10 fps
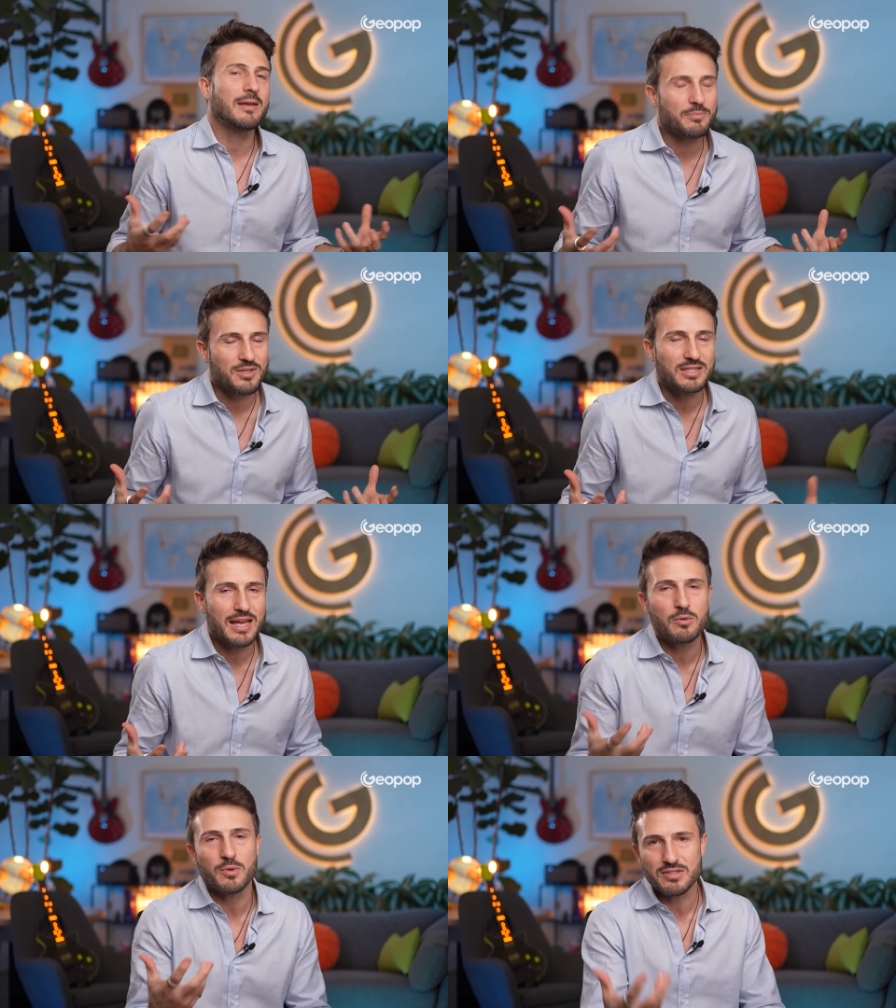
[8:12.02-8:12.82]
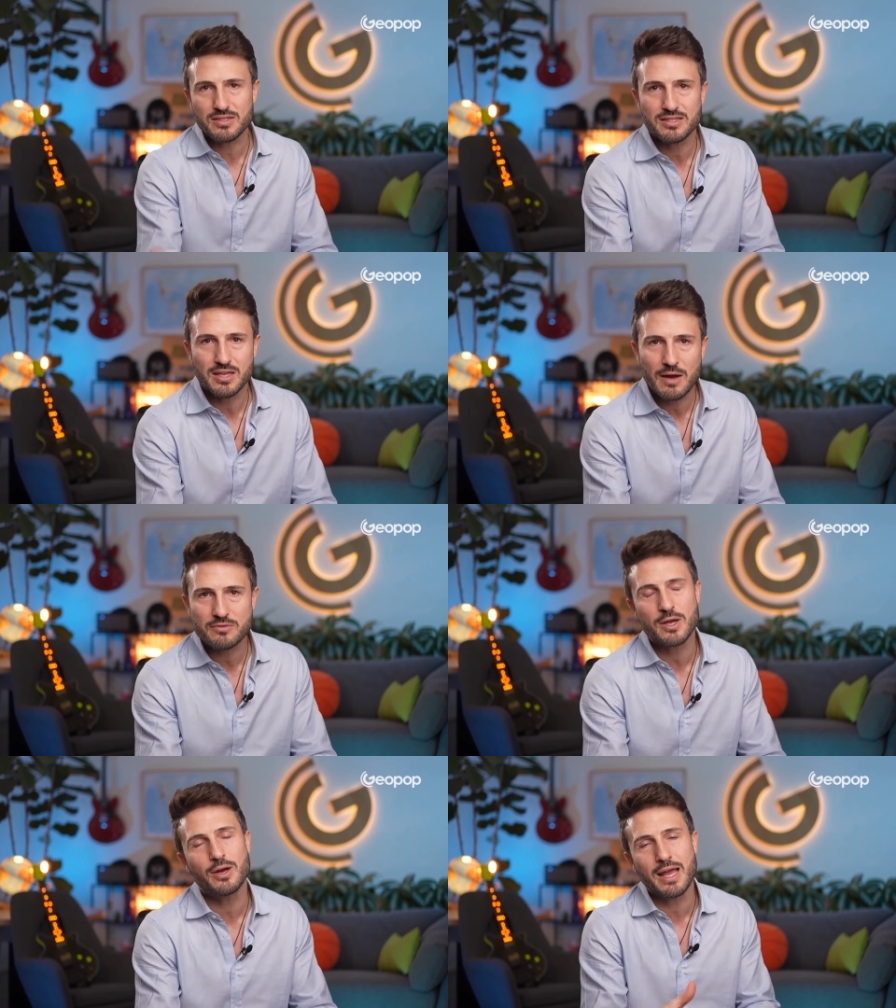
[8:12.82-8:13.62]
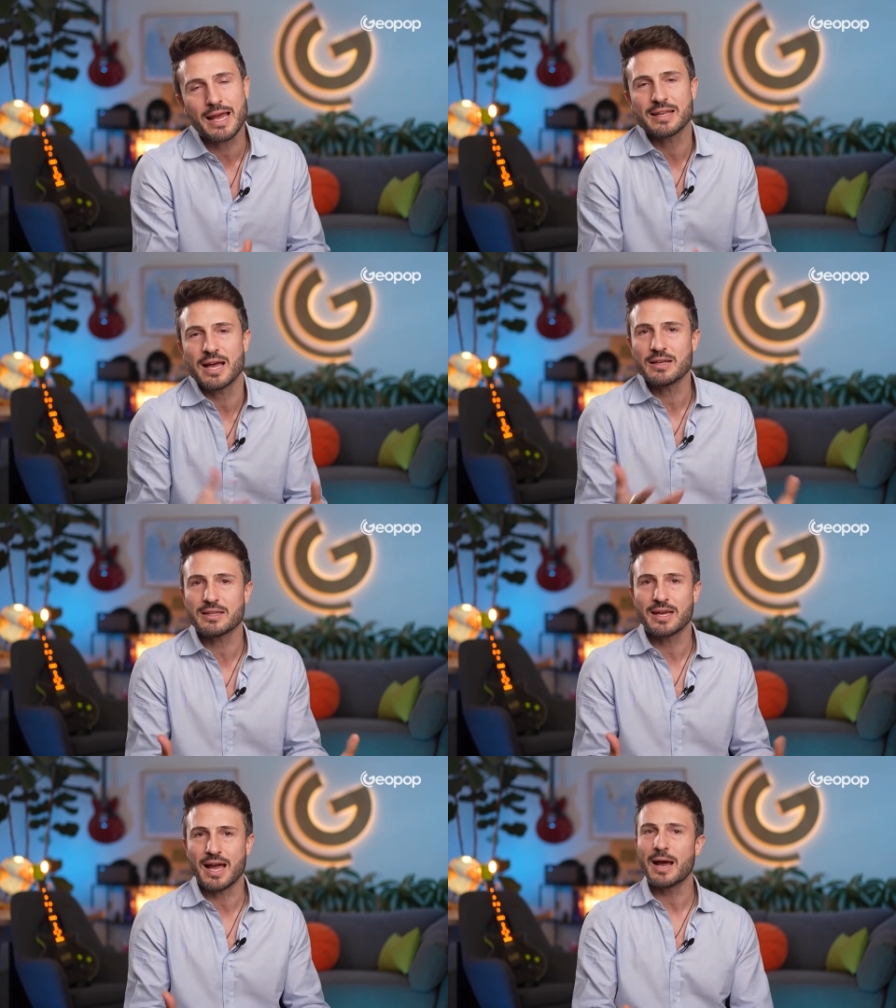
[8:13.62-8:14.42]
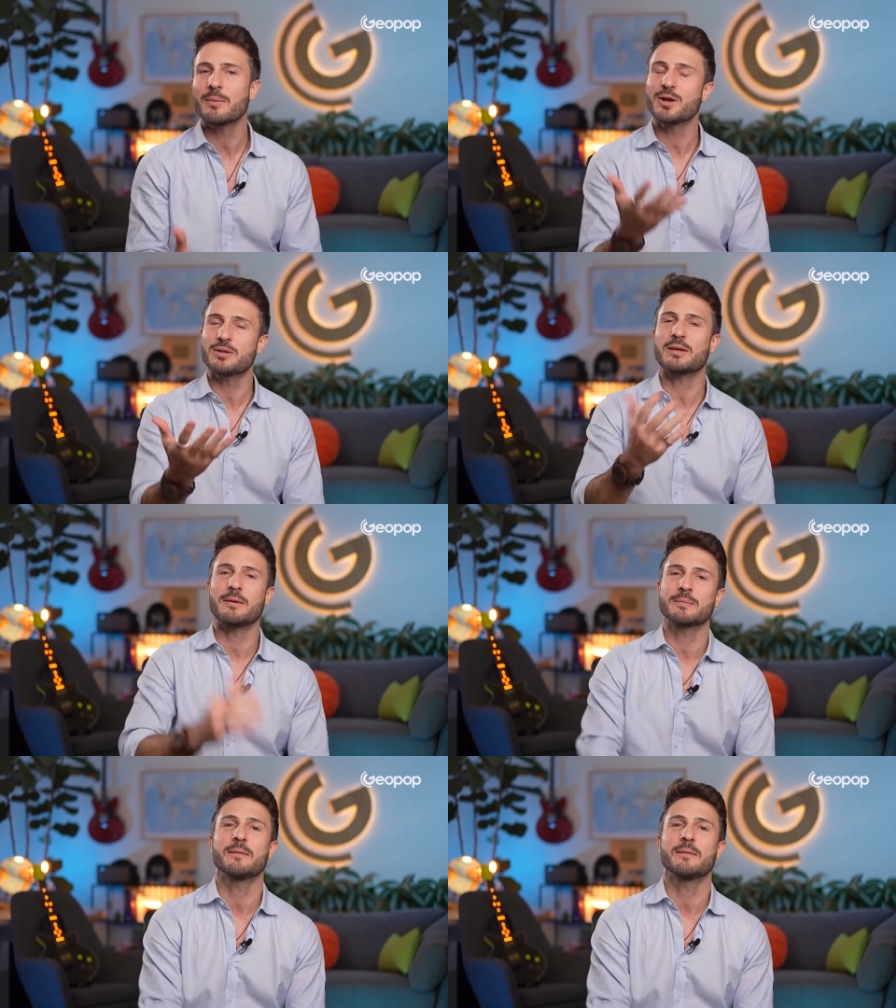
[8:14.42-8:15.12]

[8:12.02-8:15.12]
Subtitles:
the mistake was discovered and nothing happened.